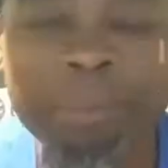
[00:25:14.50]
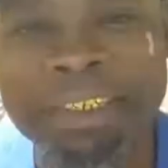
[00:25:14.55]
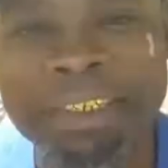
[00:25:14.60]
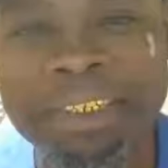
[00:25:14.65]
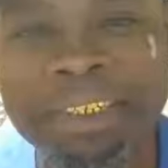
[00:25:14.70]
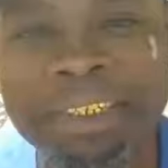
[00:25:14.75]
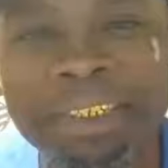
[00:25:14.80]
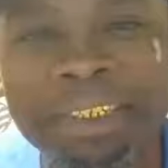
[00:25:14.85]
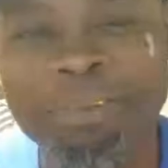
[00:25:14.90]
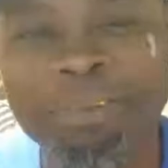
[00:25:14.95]

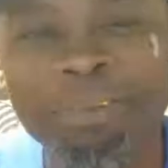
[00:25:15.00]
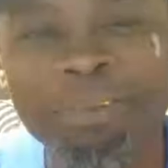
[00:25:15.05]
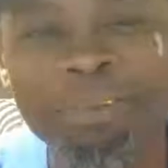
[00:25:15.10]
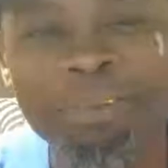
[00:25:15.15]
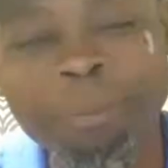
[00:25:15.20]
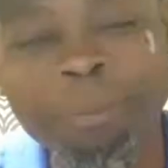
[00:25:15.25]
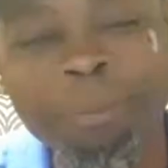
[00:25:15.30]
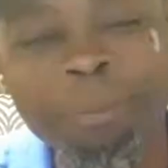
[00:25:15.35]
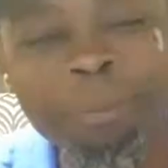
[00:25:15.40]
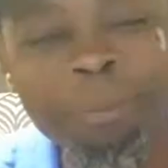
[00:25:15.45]
different.
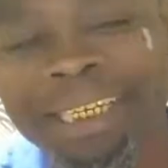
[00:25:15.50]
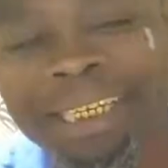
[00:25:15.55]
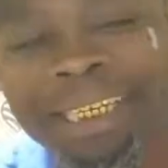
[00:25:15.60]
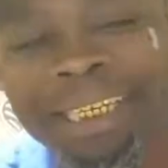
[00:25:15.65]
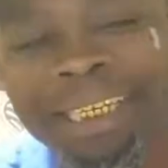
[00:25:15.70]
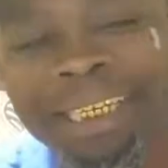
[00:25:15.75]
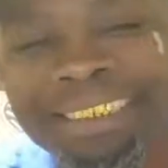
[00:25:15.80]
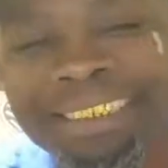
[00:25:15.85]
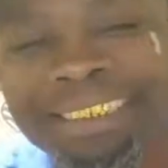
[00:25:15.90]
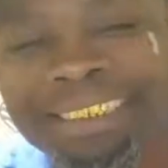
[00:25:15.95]
People, like, man,
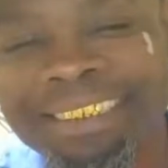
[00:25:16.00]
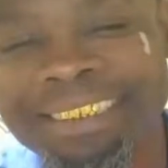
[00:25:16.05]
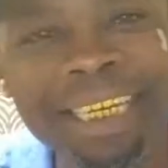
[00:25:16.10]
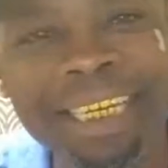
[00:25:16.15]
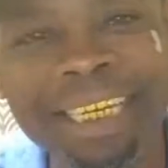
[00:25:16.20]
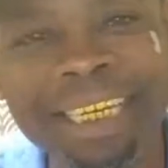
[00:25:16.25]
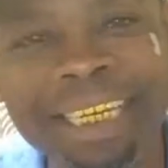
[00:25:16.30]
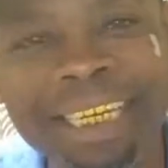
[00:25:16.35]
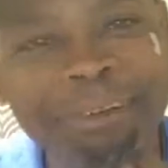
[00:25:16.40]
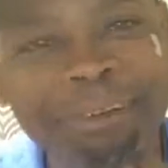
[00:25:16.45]
that's the it
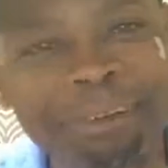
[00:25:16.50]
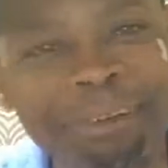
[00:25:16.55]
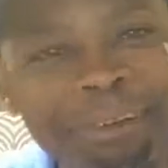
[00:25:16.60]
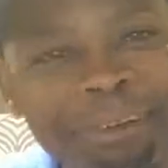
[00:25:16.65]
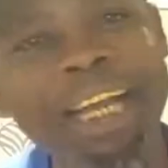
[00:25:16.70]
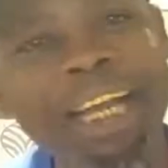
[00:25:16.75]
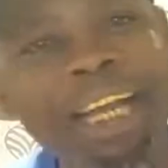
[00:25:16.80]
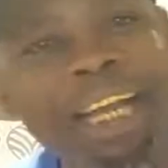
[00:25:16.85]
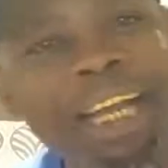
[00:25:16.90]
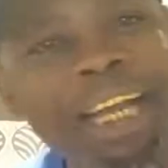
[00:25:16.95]
ain't gonna grow. How
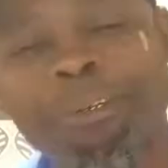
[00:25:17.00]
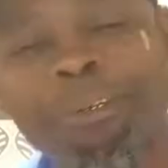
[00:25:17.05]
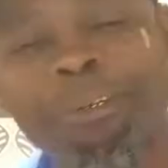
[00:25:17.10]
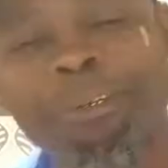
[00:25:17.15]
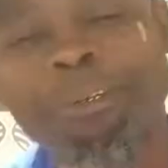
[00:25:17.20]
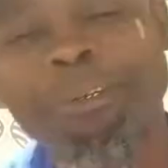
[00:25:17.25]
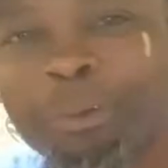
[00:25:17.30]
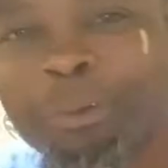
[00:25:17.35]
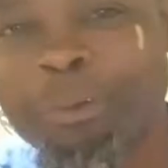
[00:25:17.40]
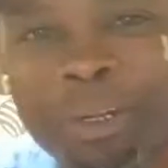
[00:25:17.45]
you know it's
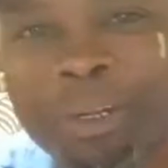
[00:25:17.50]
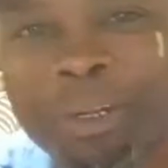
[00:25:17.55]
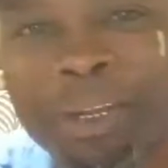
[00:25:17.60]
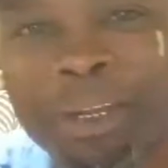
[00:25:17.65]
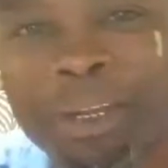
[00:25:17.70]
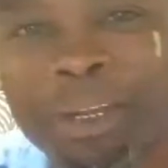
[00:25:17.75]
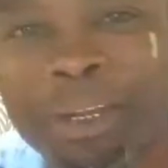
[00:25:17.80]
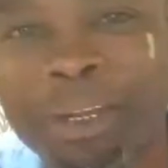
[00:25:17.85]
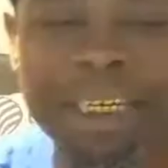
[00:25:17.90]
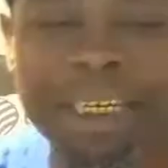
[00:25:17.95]
gonna grow
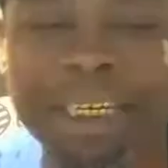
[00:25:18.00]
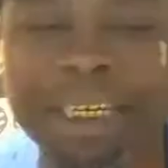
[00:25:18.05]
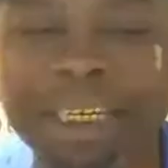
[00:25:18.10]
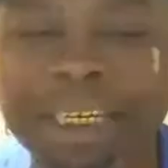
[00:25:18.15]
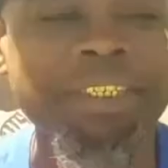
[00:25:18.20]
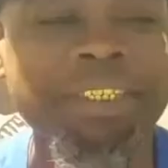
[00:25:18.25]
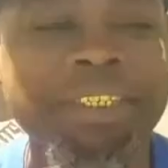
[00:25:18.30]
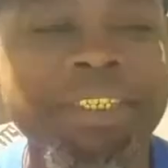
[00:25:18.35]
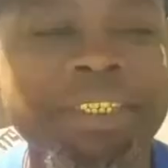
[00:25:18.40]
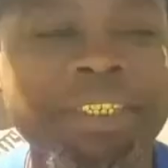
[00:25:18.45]
long? And I was
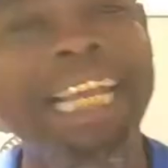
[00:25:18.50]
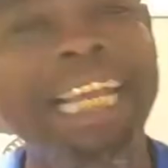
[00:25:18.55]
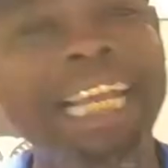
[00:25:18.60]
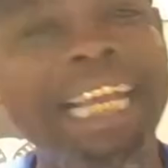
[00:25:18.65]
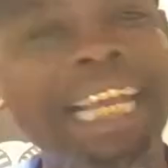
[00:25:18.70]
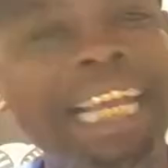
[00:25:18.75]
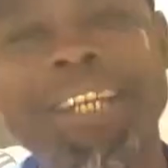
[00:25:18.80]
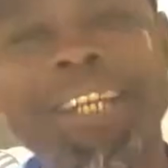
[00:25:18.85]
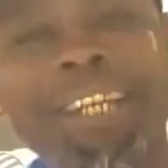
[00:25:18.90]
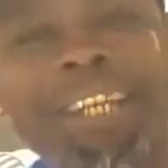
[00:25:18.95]
like, hey, I
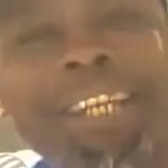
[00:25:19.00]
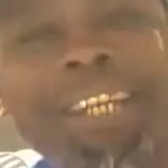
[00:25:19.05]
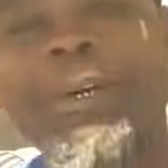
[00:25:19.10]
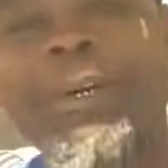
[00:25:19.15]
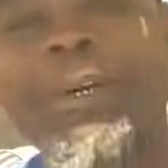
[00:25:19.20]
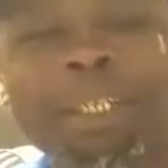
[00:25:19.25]
don't know,